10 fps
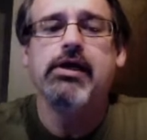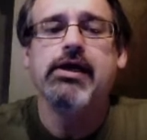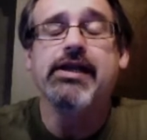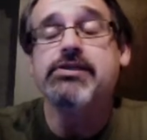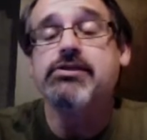
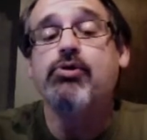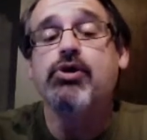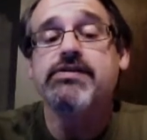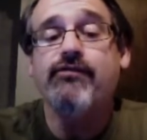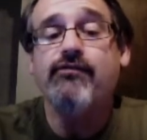And it
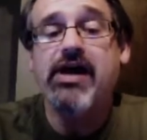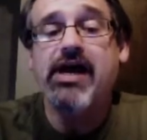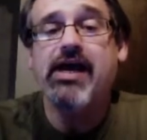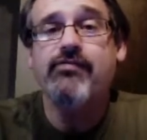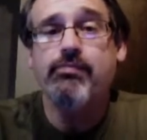supports
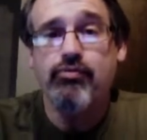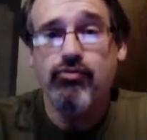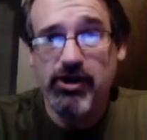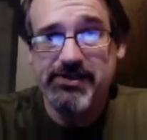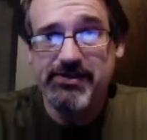5
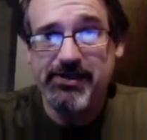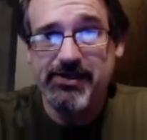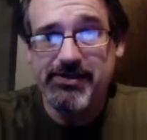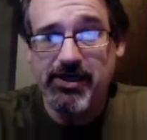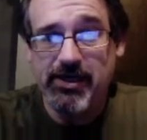pricing
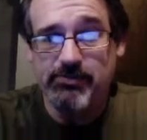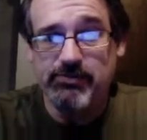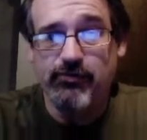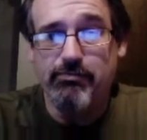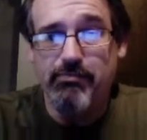types
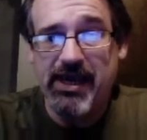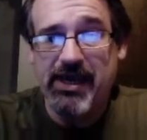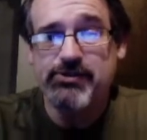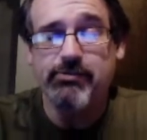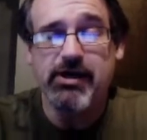for
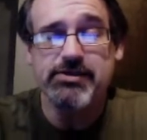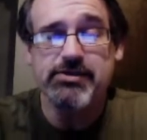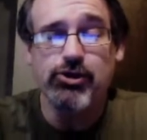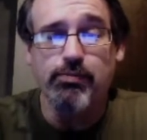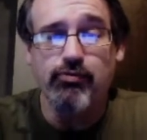maximizing
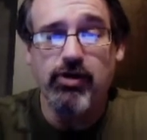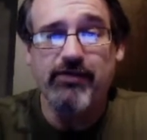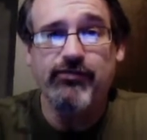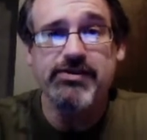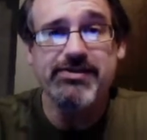your
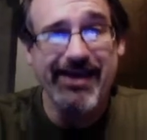profits